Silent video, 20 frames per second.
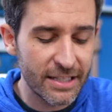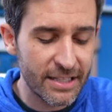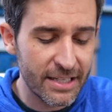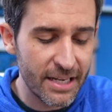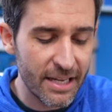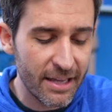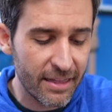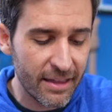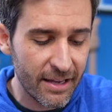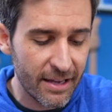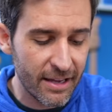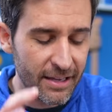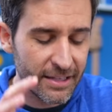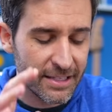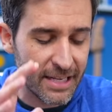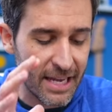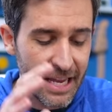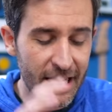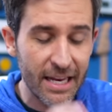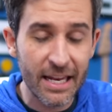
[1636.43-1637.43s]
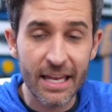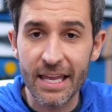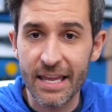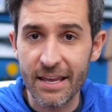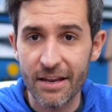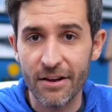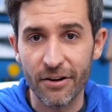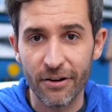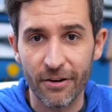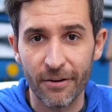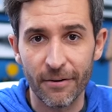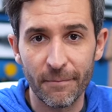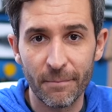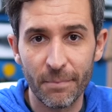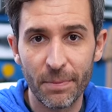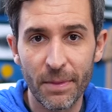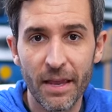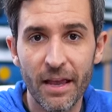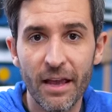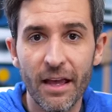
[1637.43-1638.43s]
see things in here
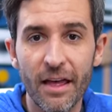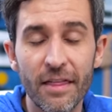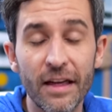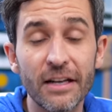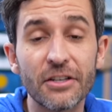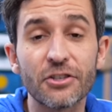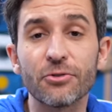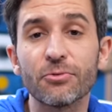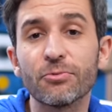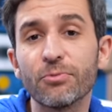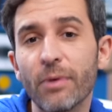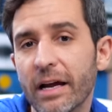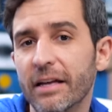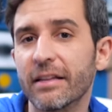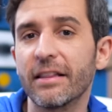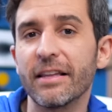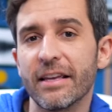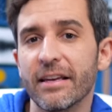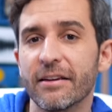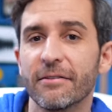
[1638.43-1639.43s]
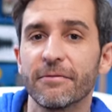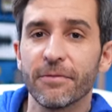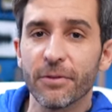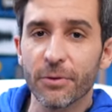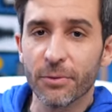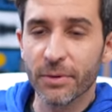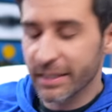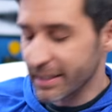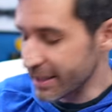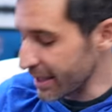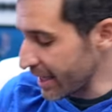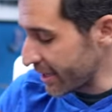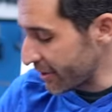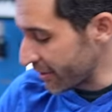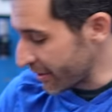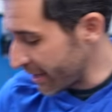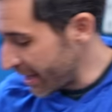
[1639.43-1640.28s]
that directly influence later